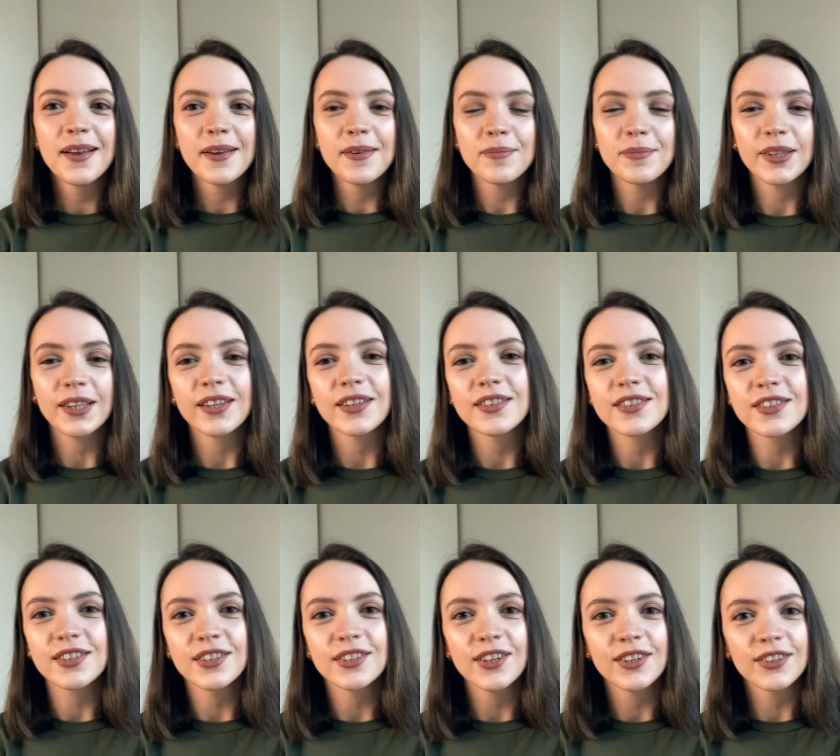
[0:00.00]

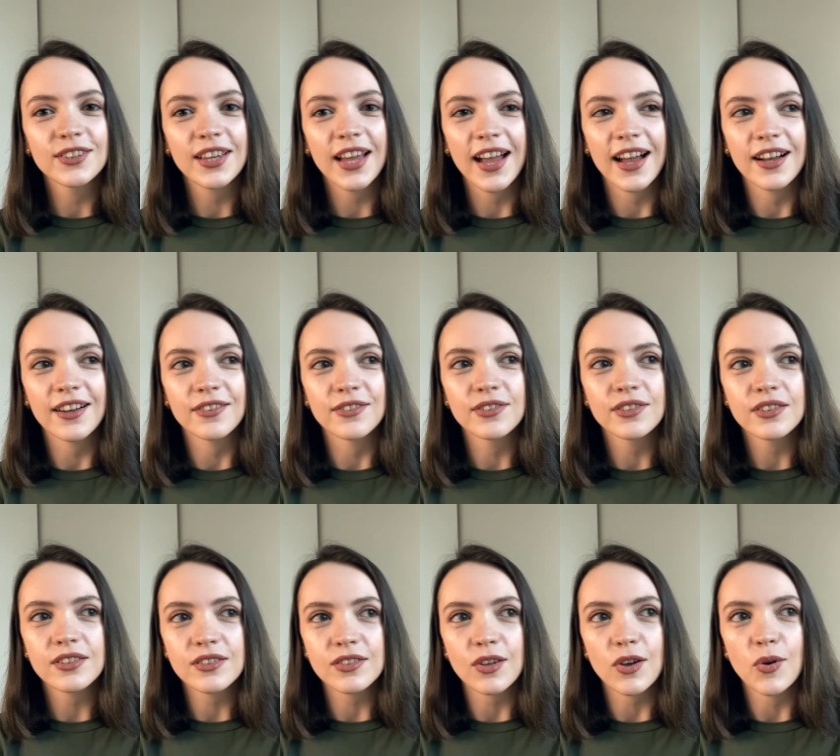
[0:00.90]
because you don't have
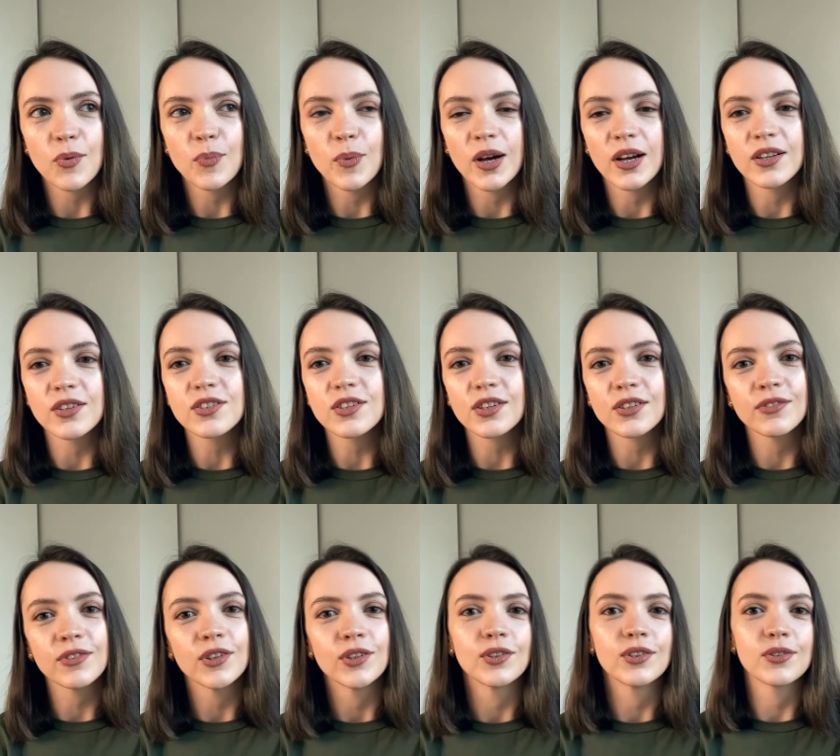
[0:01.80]
so much
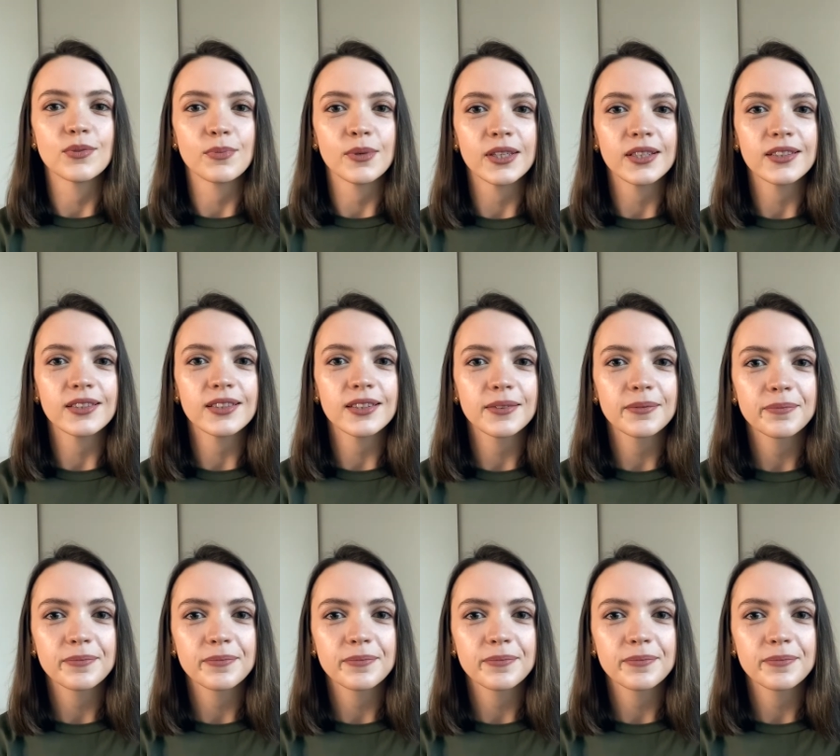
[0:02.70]
advertisement.